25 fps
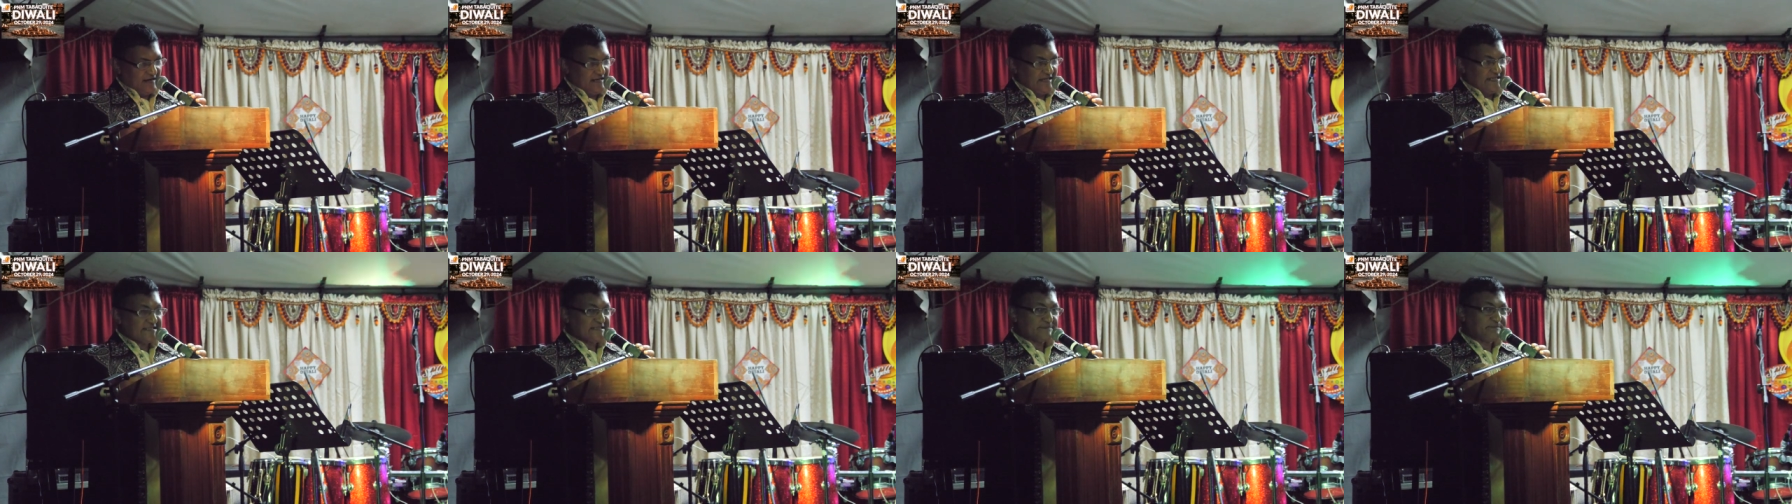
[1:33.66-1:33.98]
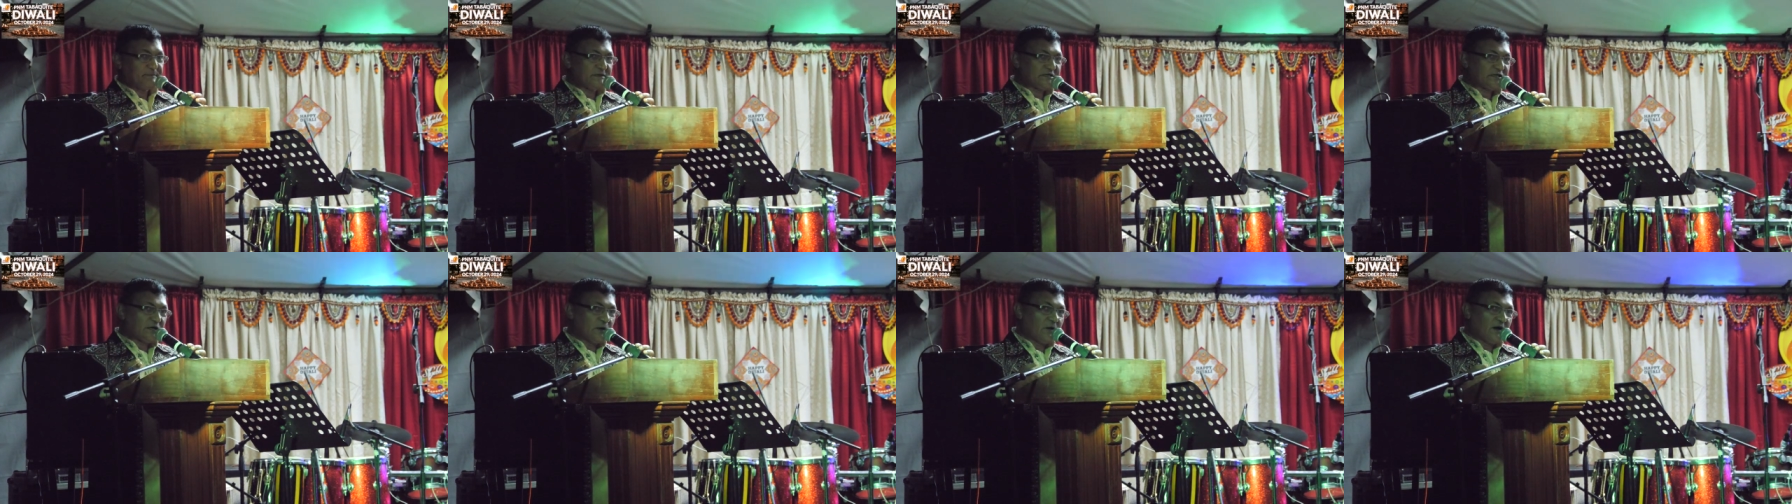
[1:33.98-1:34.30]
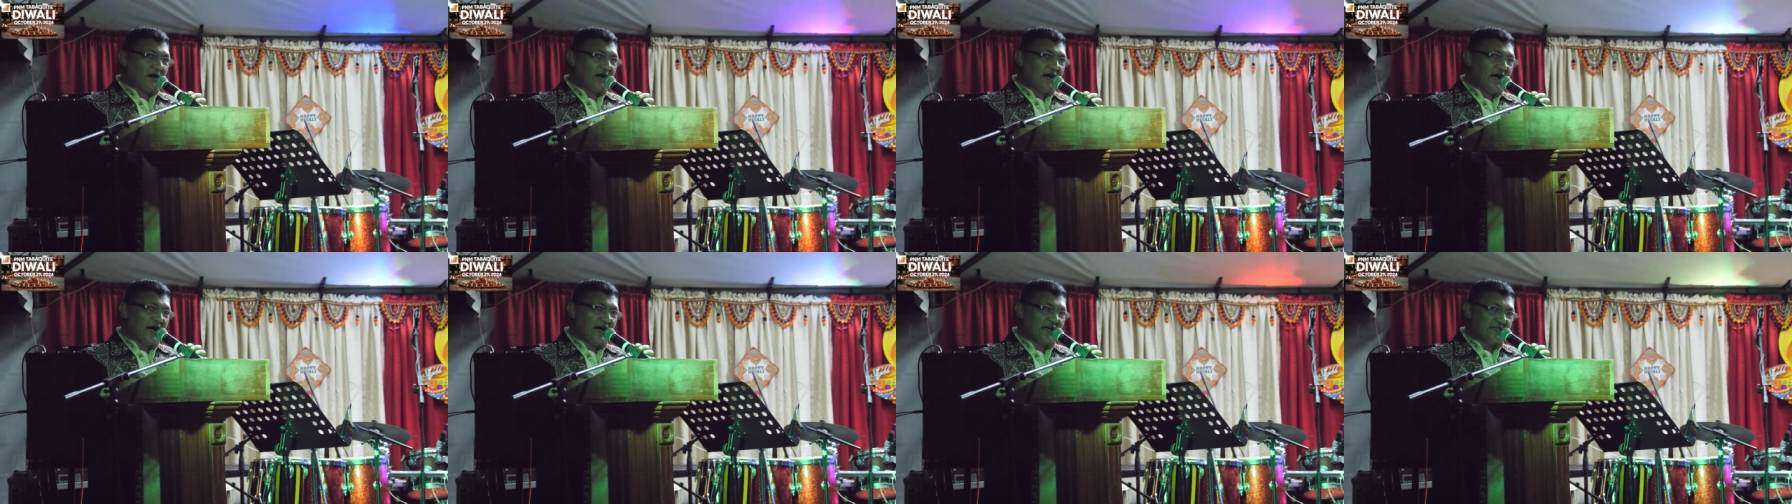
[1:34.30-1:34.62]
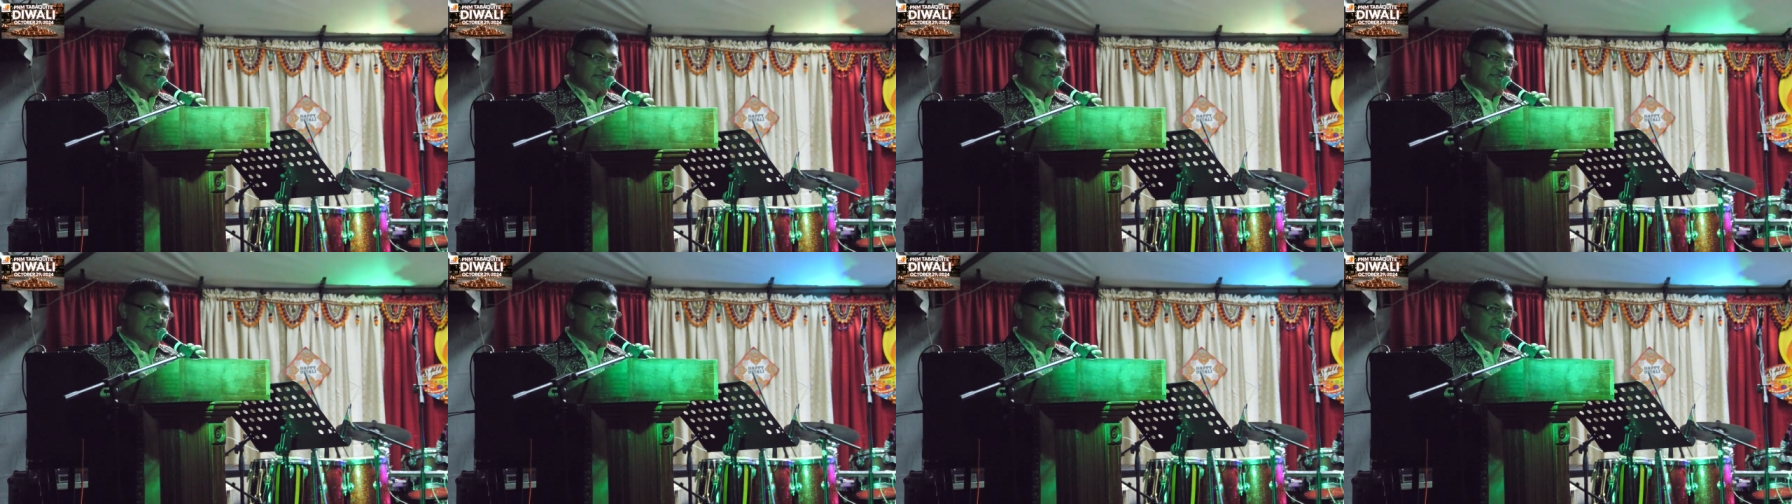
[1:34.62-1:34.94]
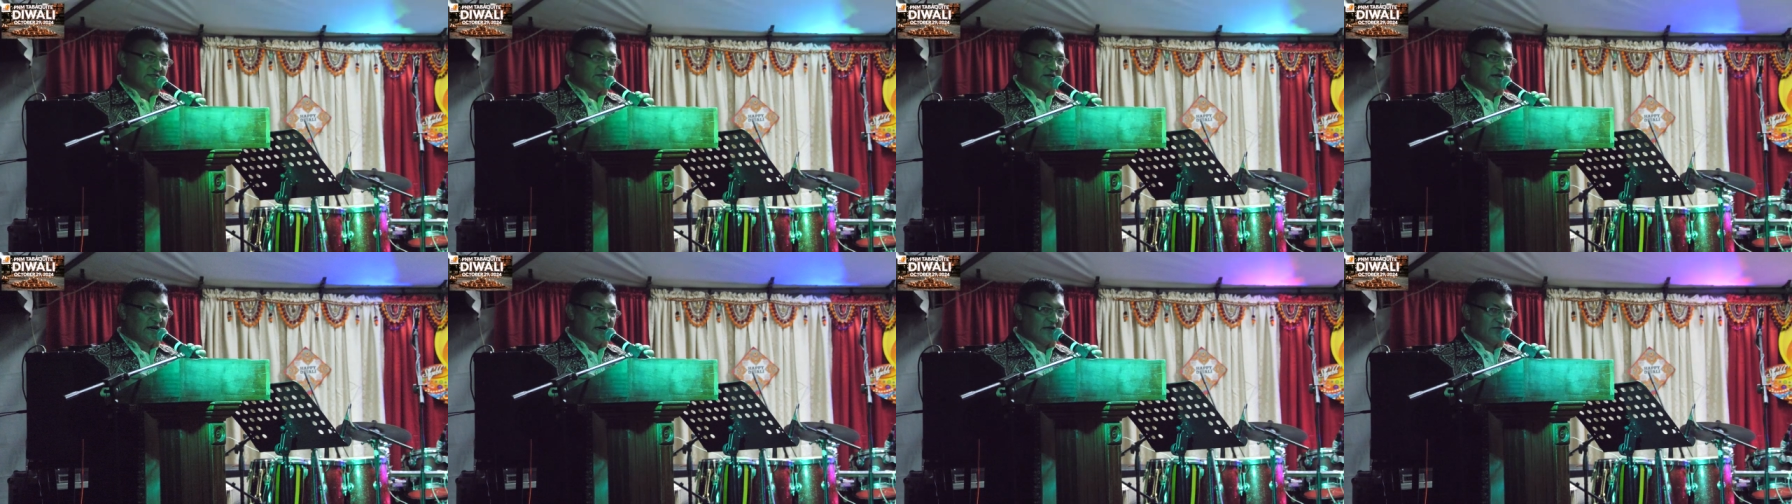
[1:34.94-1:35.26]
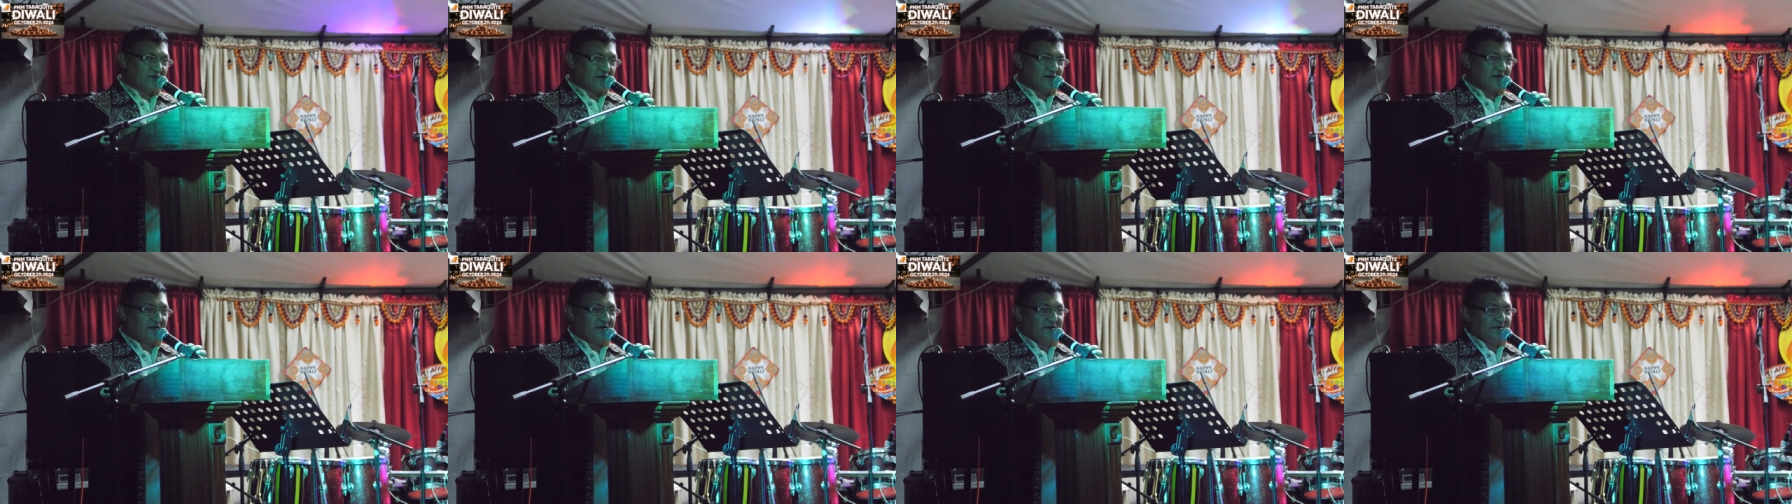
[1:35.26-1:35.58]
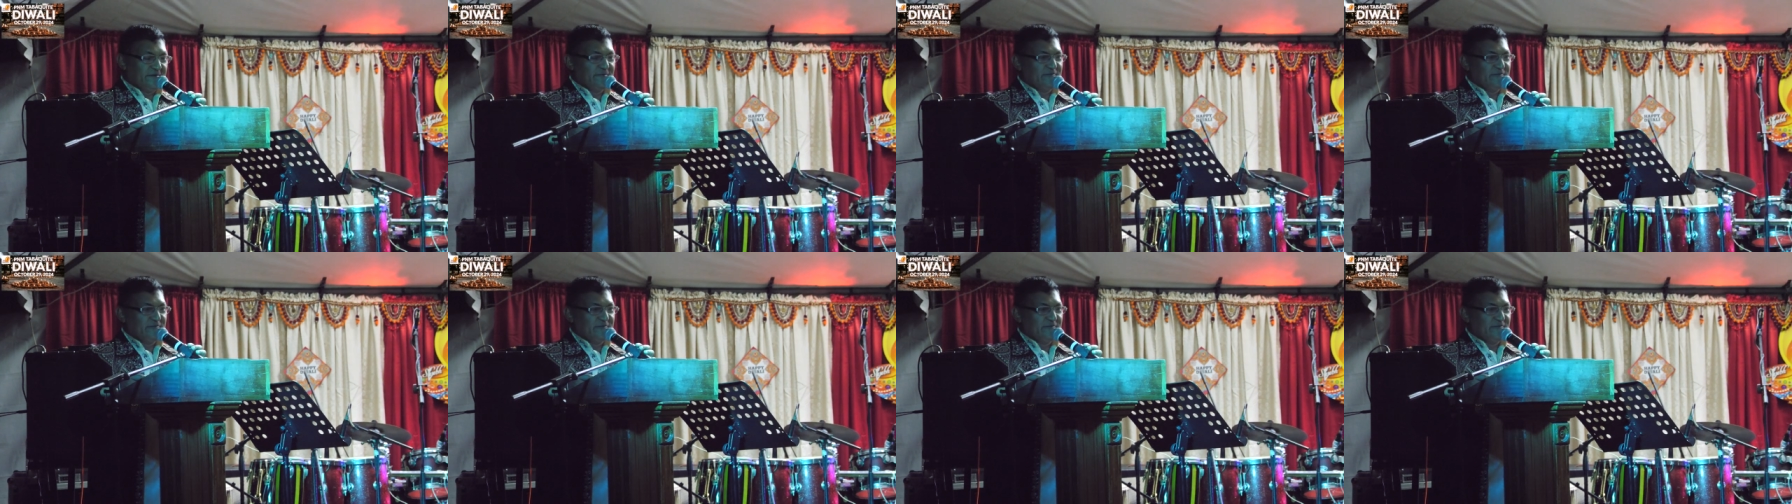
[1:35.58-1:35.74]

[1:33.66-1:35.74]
Let's put our hands together